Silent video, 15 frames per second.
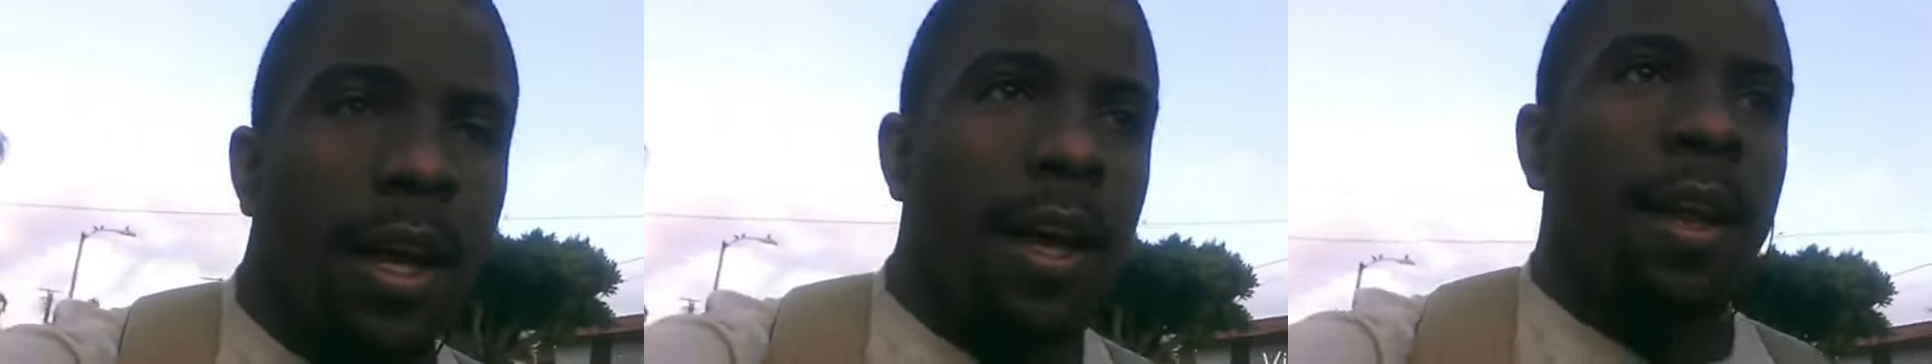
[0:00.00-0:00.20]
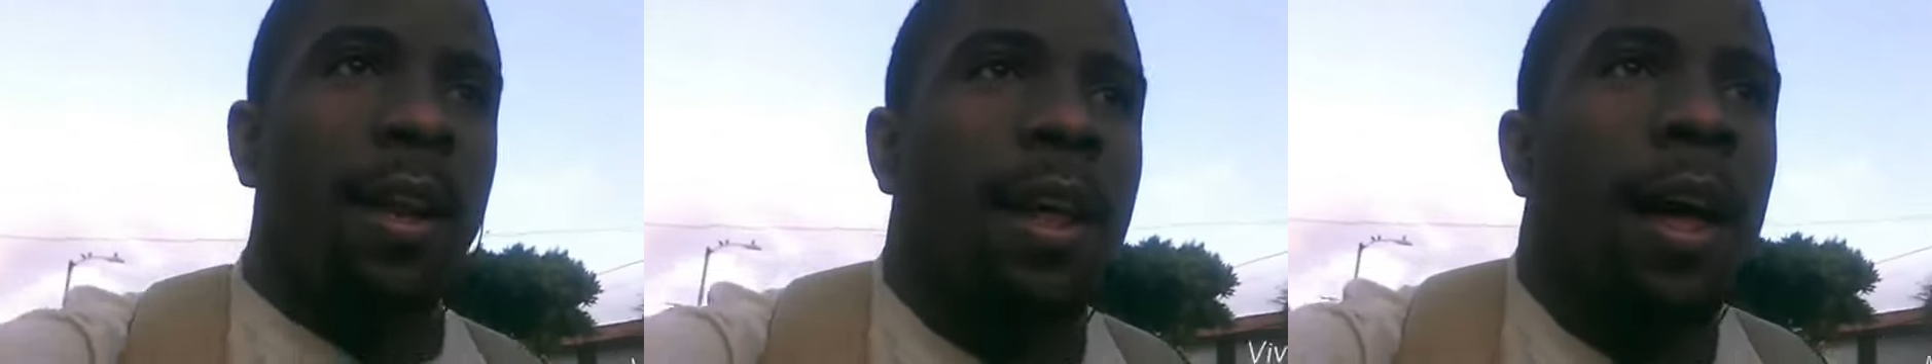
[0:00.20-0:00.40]

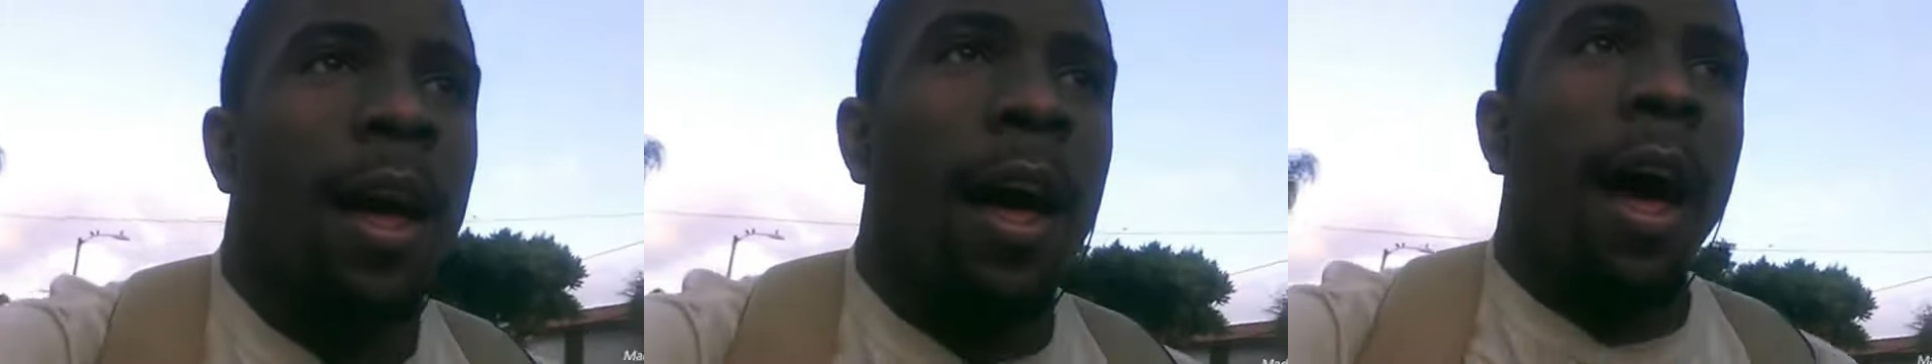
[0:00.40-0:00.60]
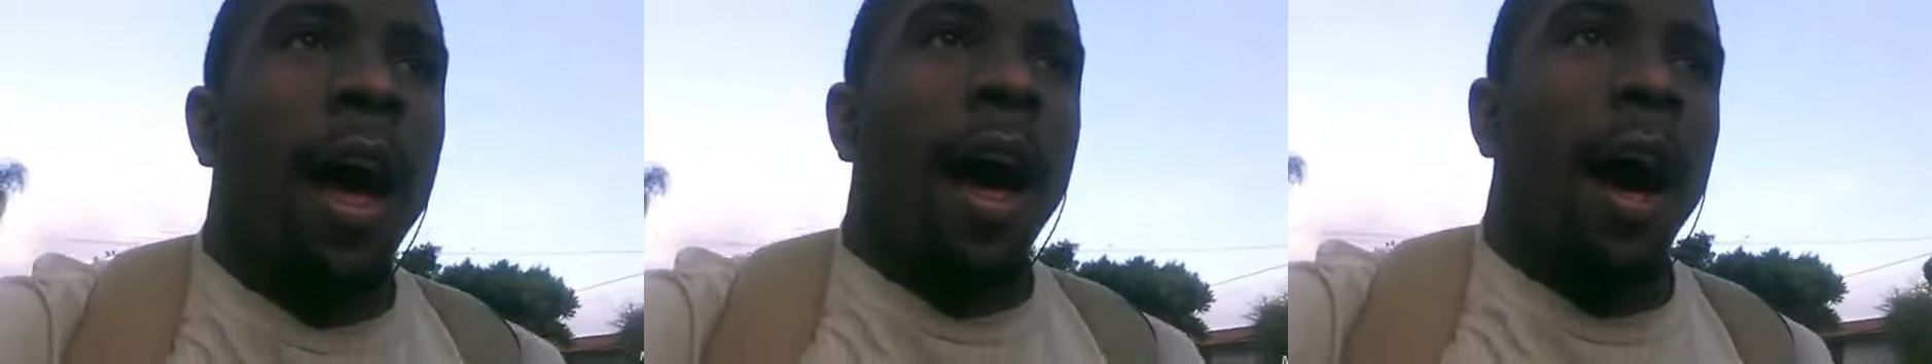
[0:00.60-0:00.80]
and
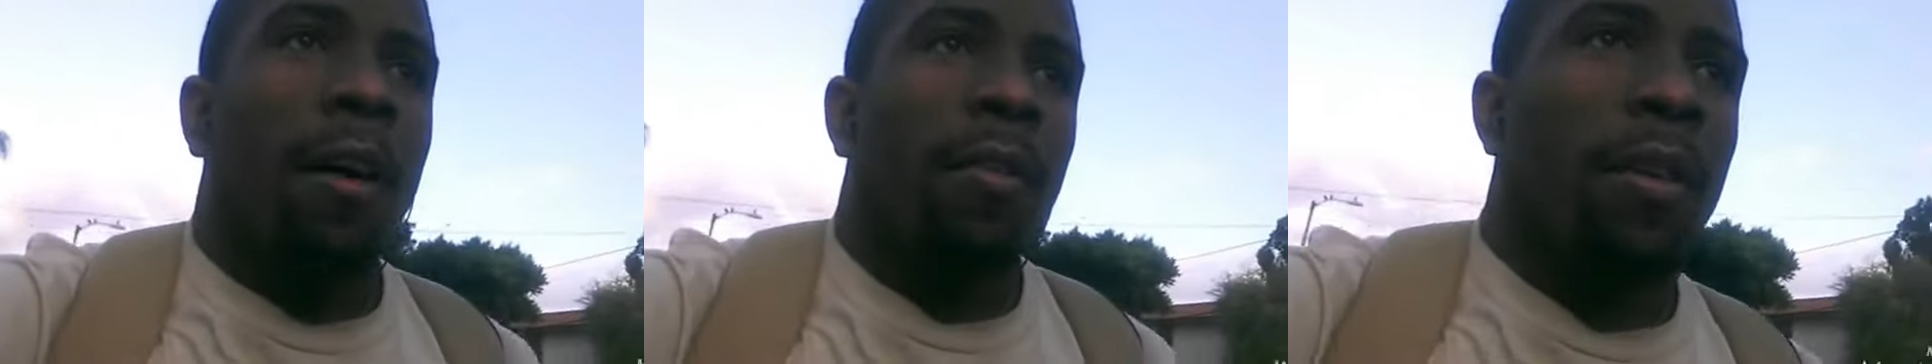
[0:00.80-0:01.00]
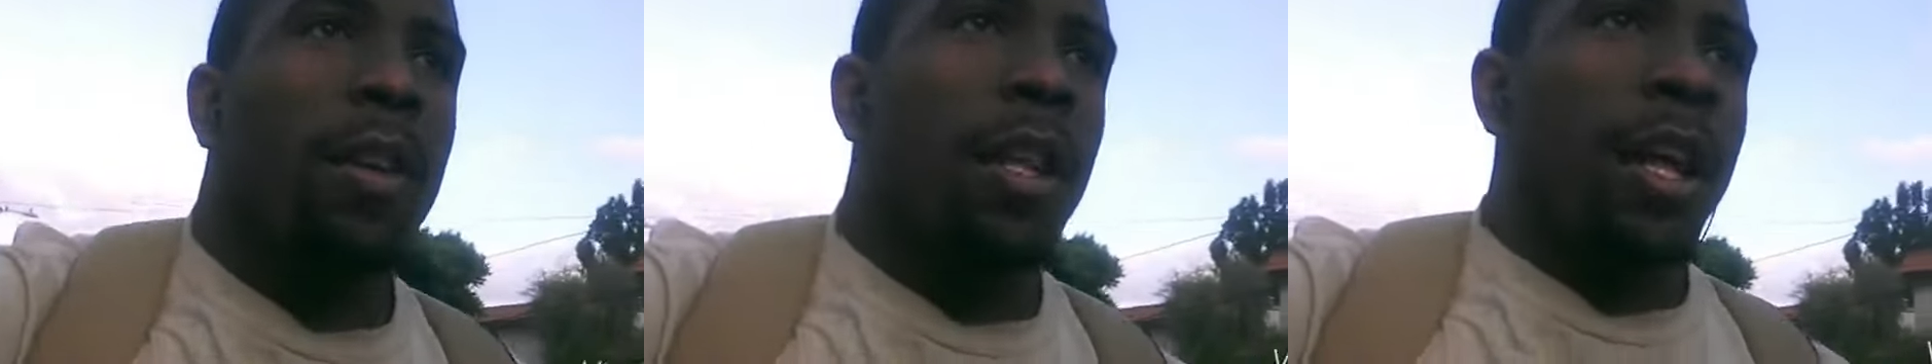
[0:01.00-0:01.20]

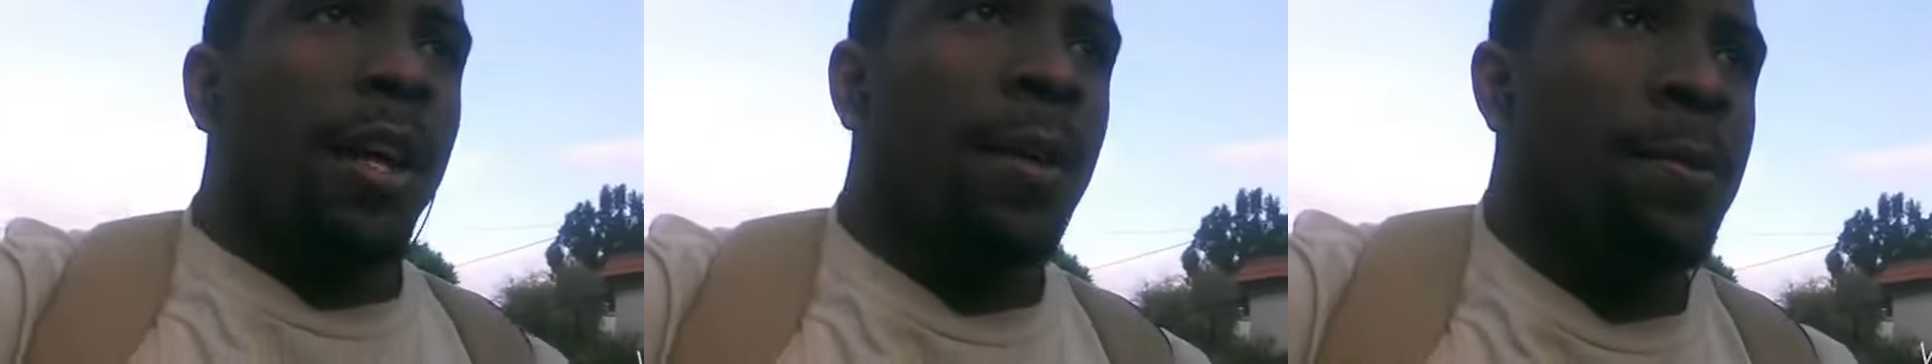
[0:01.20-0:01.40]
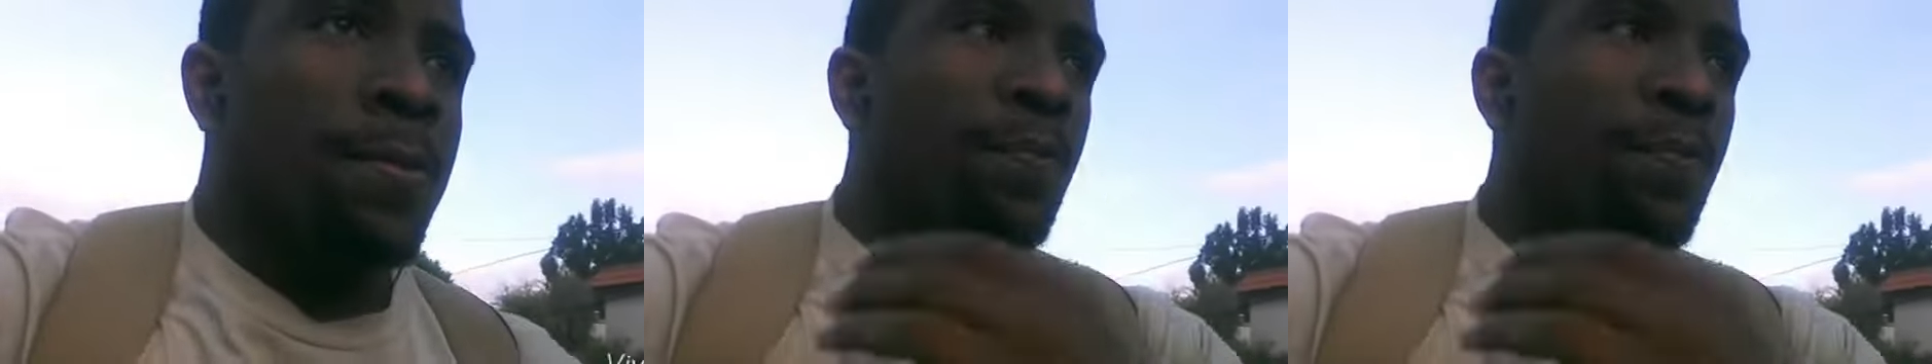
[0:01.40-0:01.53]
I feel like